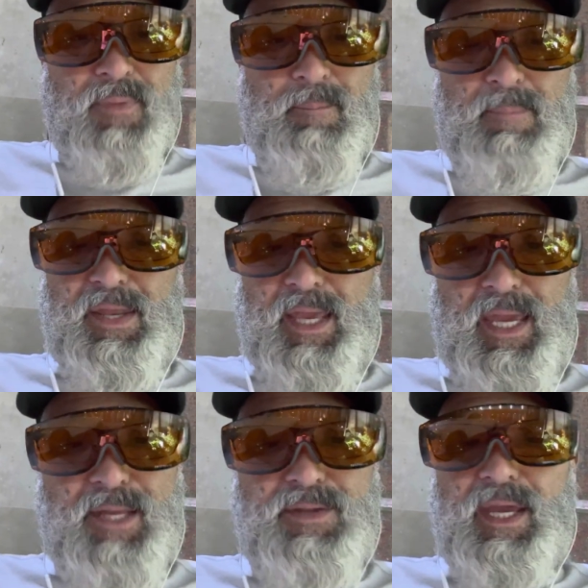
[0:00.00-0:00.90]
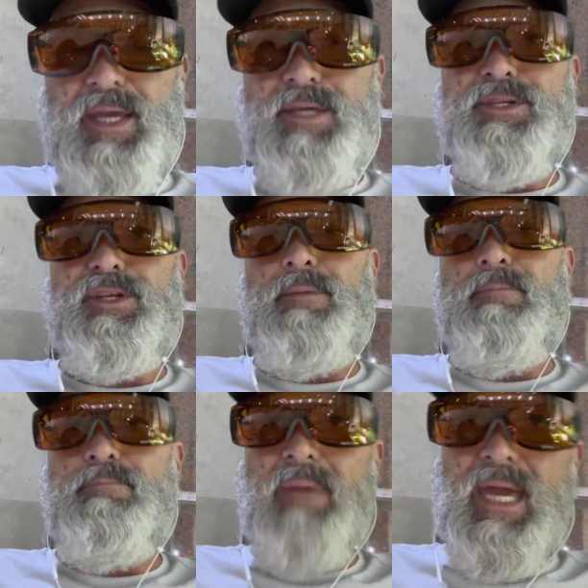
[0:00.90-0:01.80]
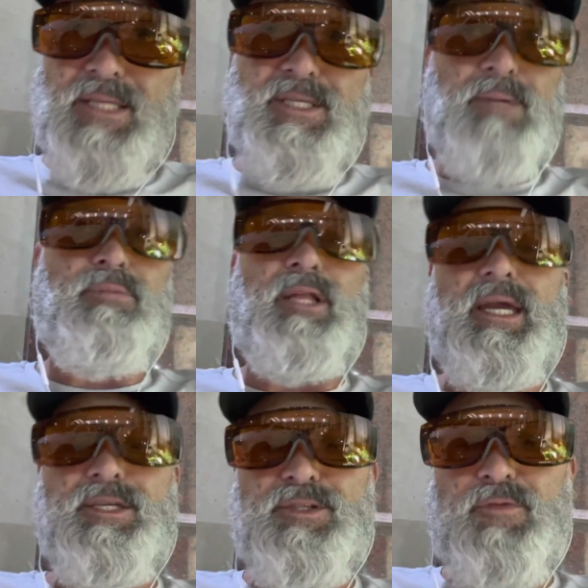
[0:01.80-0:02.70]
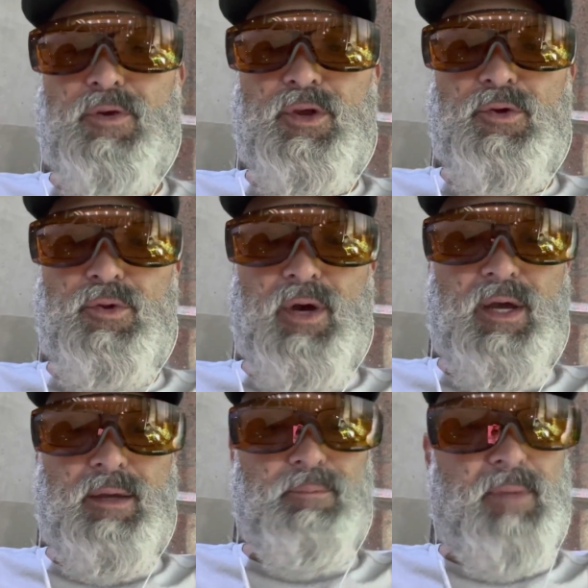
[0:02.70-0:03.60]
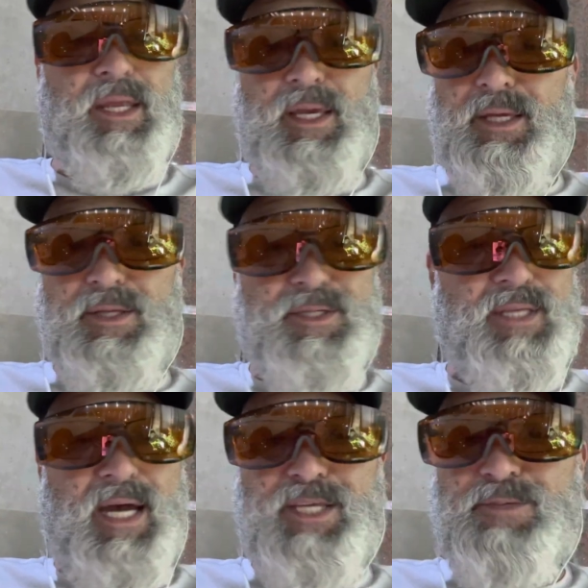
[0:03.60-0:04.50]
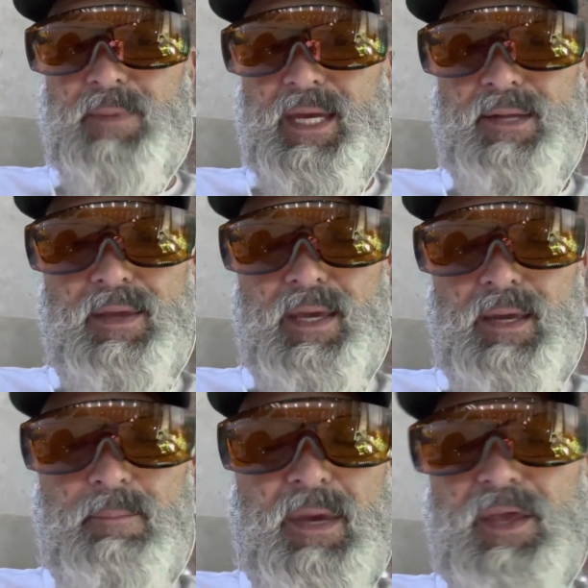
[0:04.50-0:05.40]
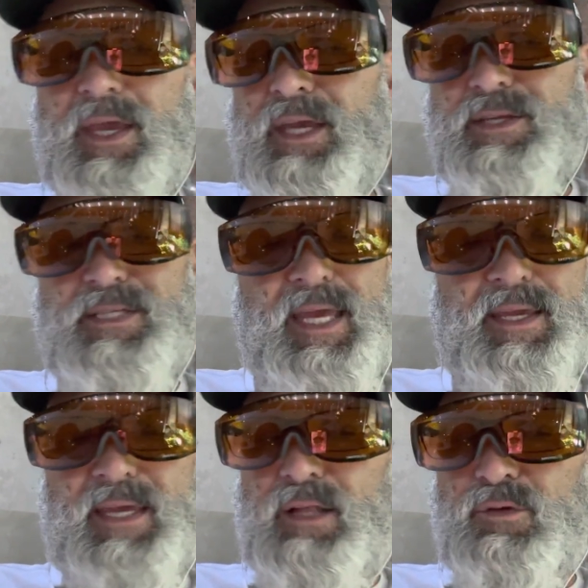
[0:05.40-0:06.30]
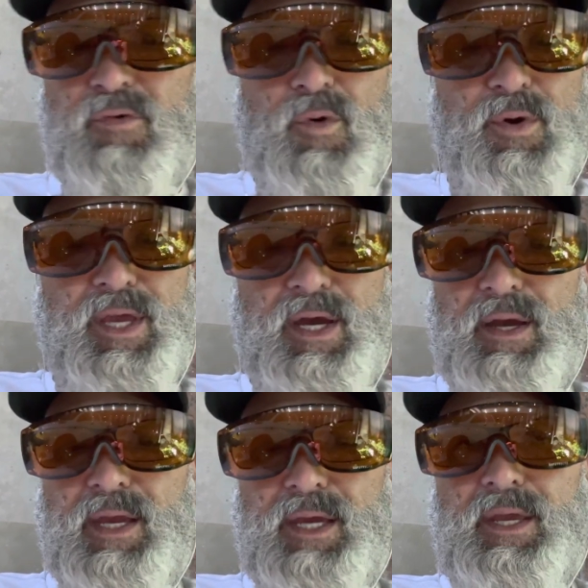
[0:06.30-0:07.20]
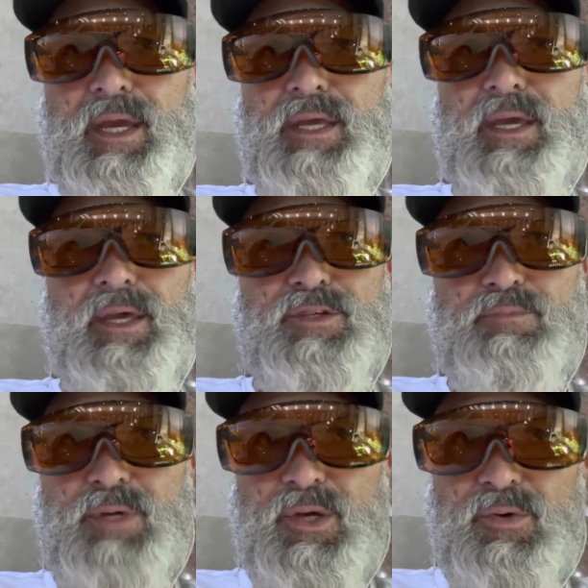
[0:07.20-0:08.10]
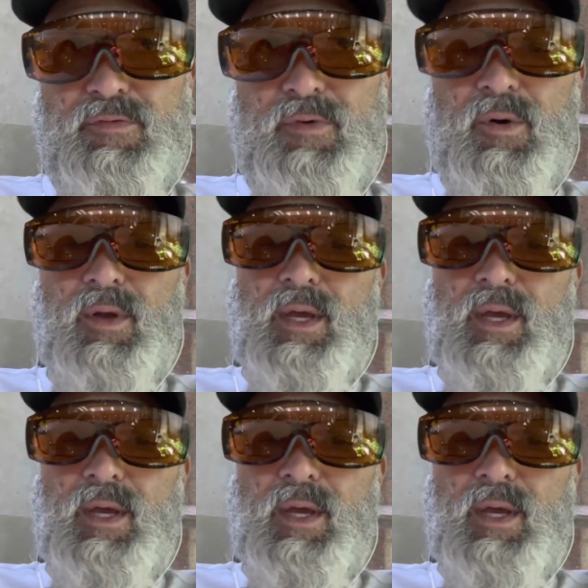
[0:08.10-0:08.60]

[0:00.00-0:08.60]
Medellin is an amazing place for you to. Medellin is nice, man. Medellin is like California. It is beautiful.